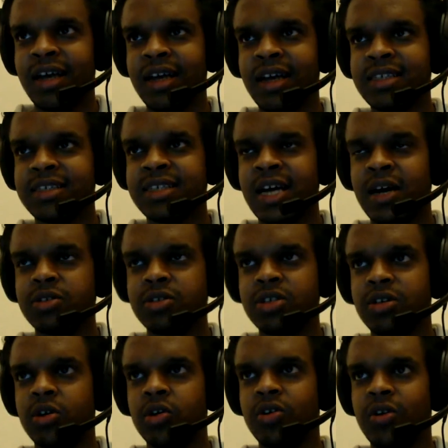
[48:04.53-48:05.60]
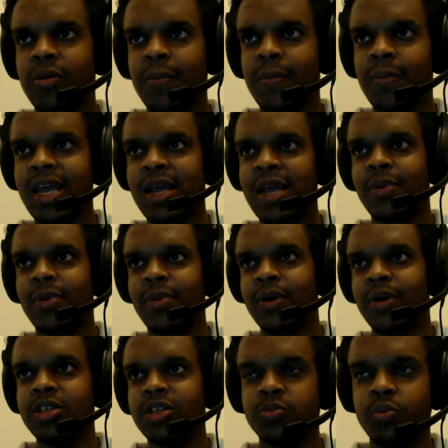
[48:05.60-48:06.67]
sounds good on paper when you
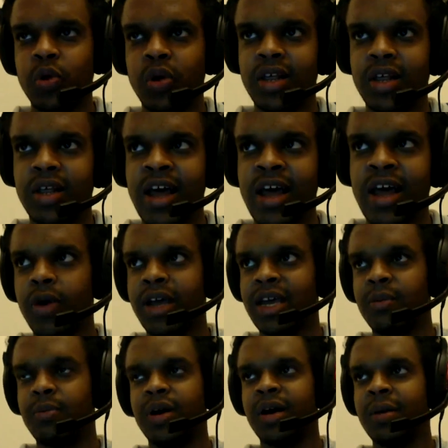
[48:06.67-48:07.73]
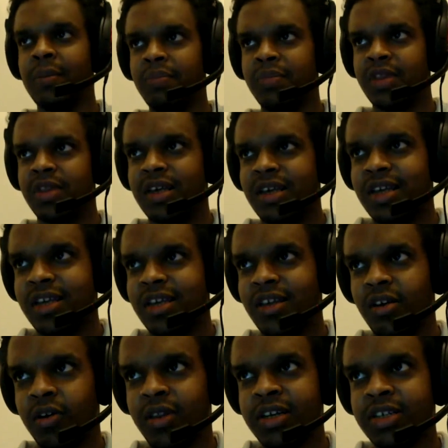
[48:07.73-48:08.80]
just put it that way, but
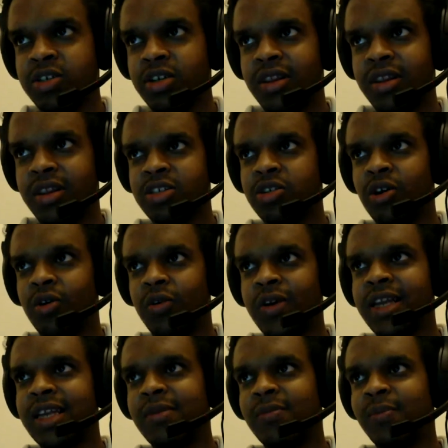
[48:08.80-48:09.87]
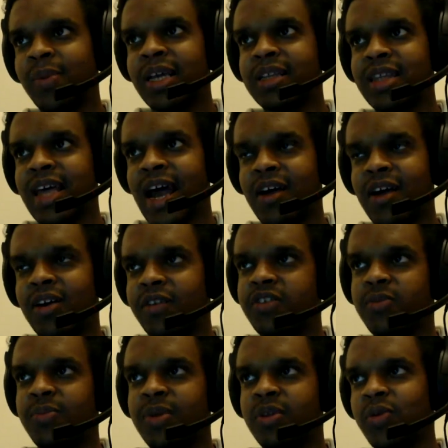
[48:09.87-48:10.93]
there's not really big tariffs
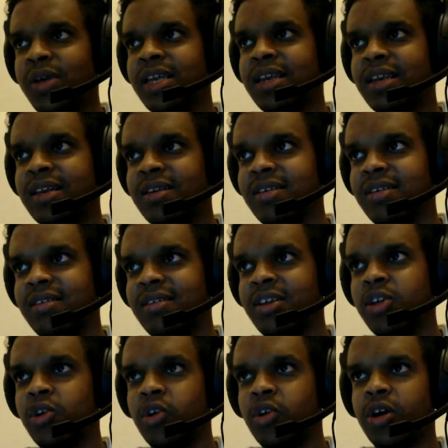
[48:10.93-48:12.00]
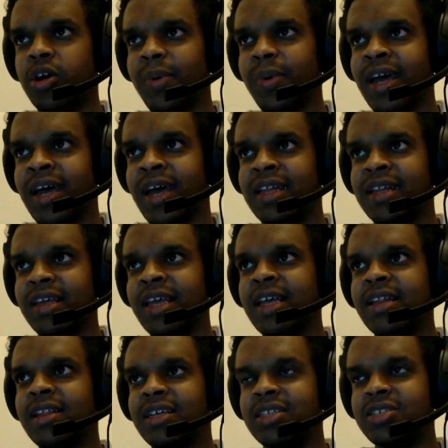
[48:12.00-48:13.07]
between Europe and
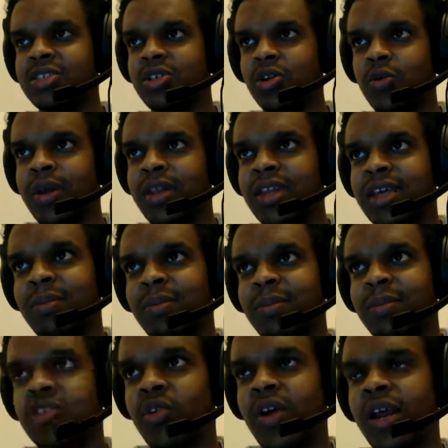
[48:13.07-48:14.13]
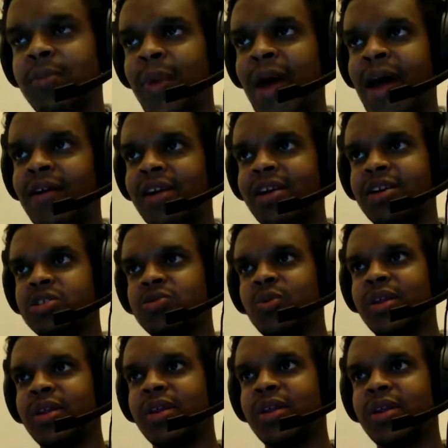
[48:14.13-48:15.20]
England. So when they mean trade barriers, what they
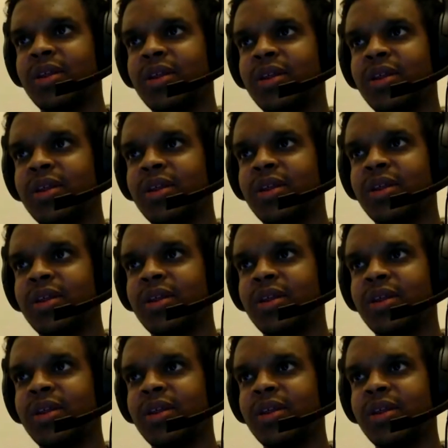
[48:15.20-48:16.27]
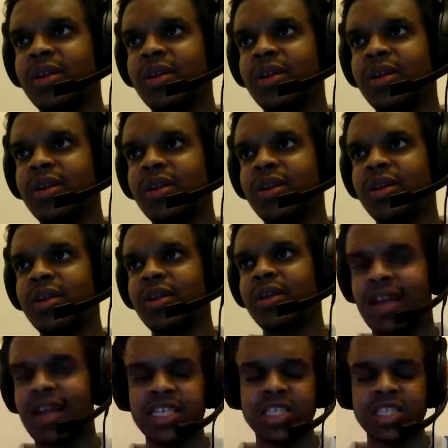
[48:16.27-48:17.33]
really mean is reducing
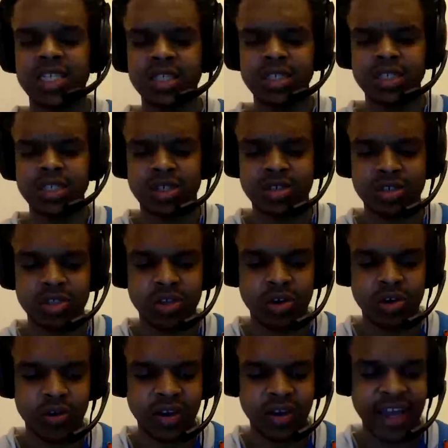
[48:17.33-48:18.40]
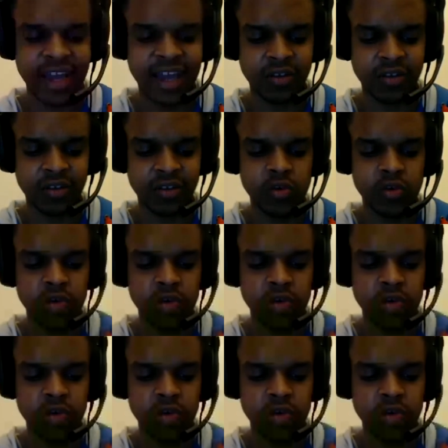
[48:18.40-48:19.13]
regulations. So like the food